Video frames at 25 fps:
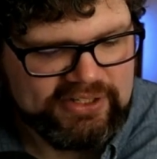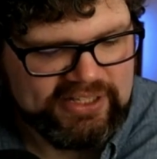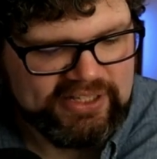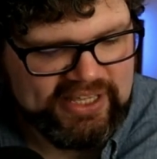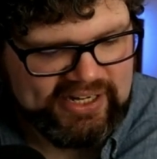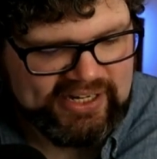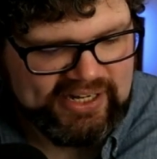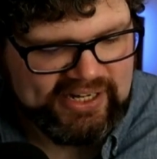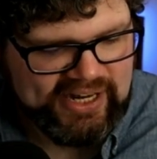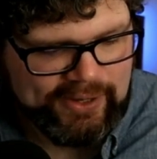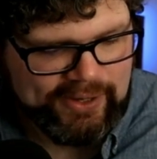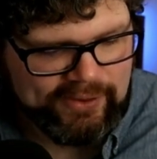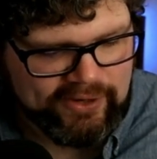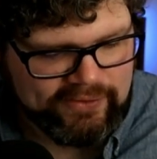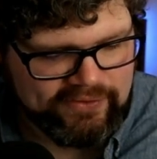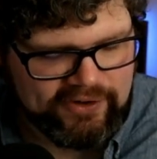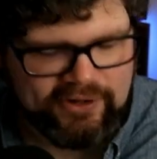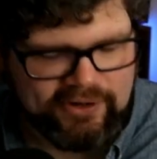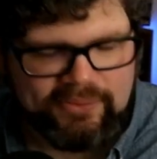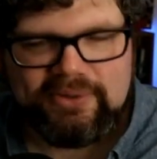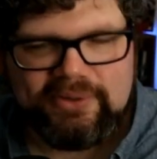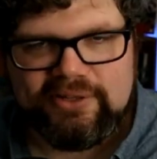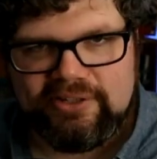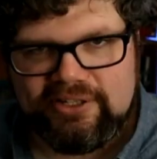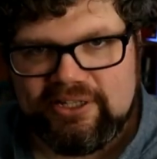related,
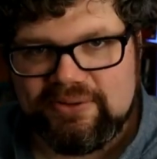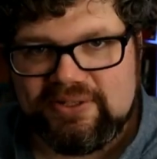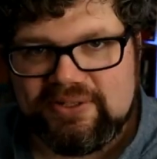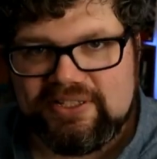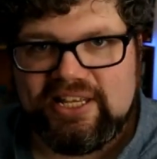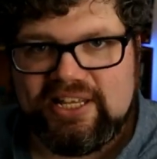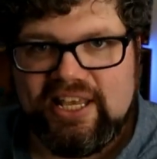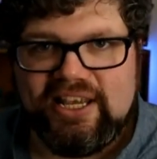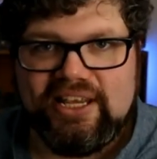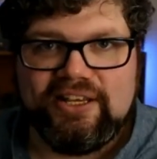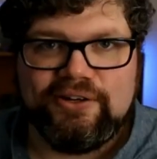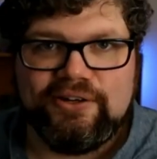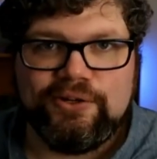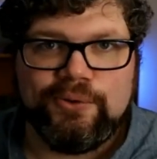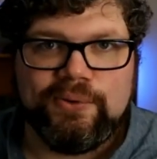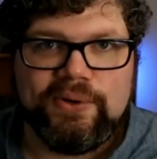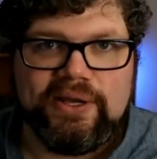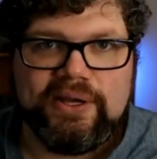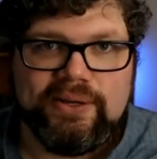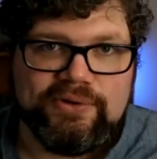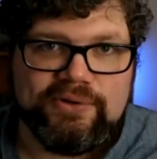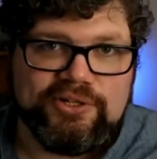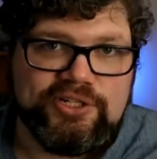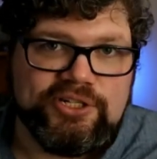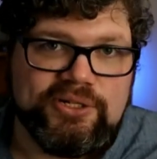however Amelia was taken
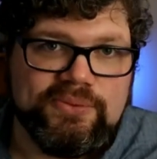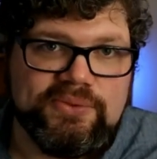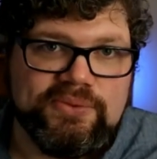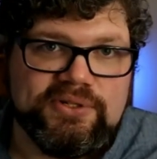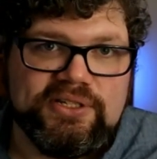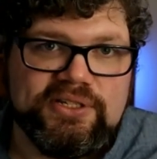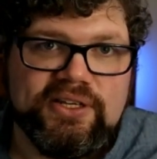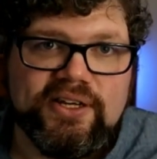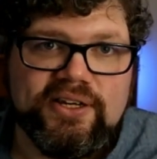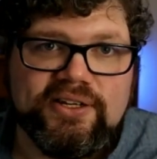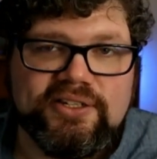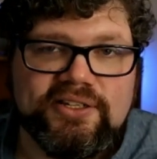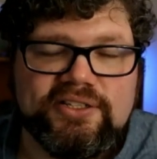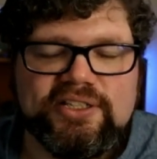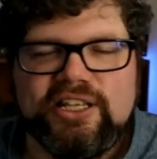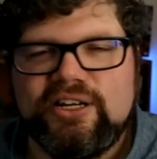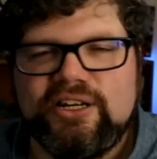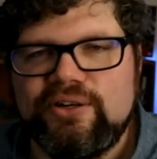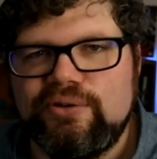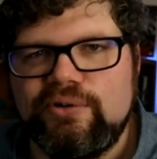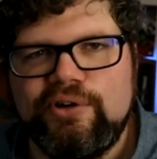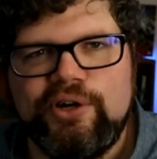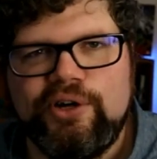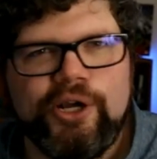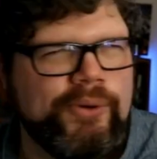away when she was young, so they
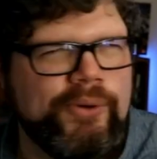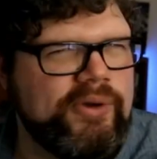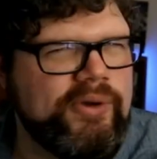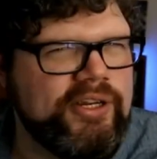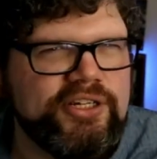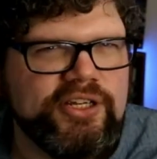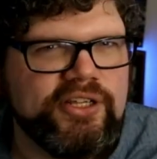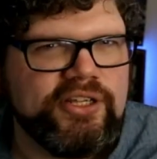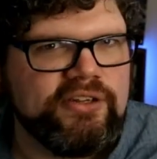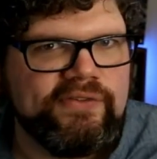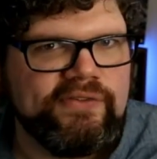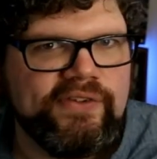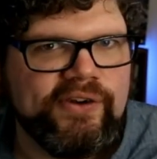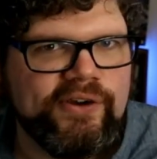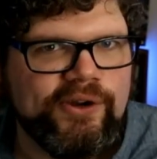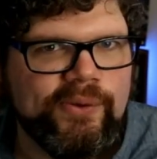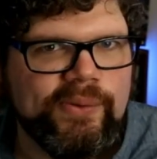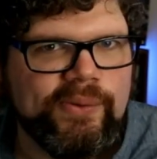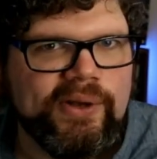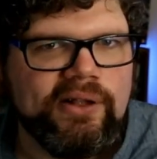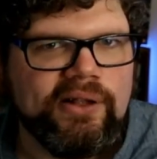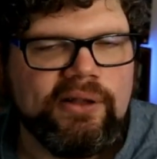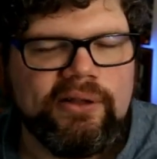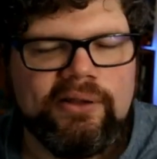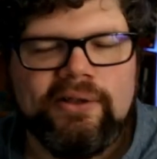don't know each other very
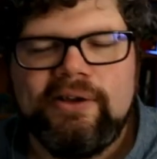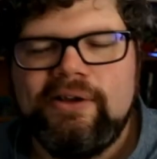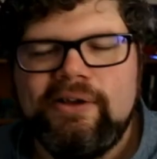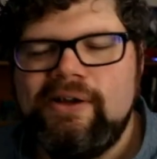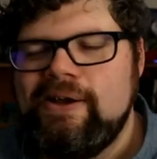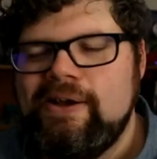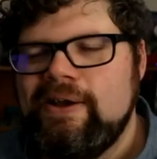well.